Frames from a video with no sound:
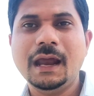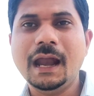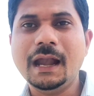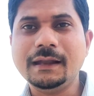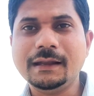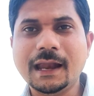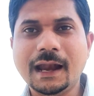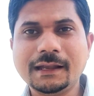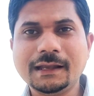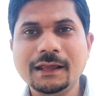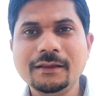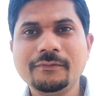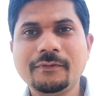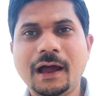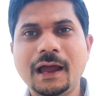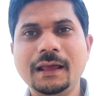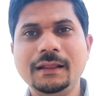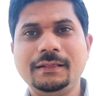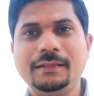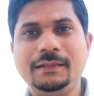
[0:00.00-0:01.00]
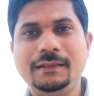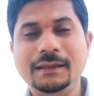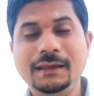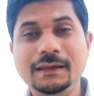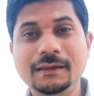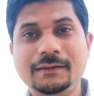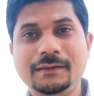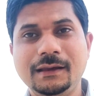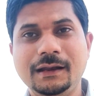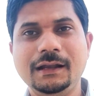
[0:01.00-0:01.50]
And that is why
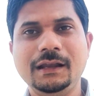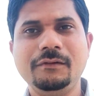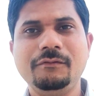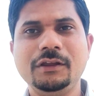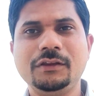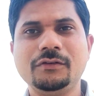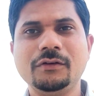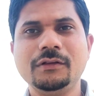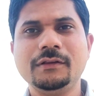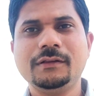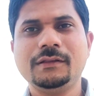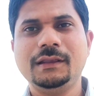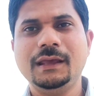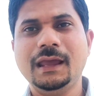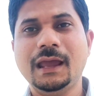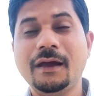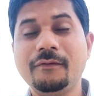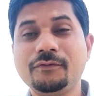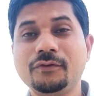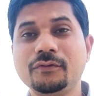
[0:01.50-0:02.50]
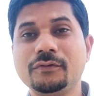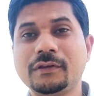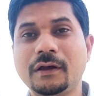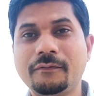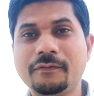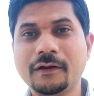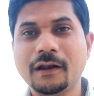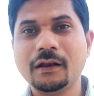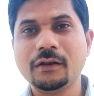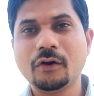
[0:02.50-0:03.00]
these individuals, they have to
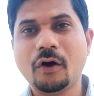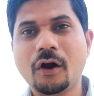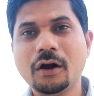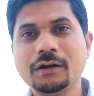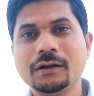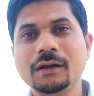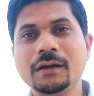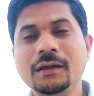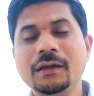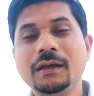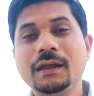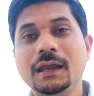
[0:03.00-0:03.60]
suffer a lot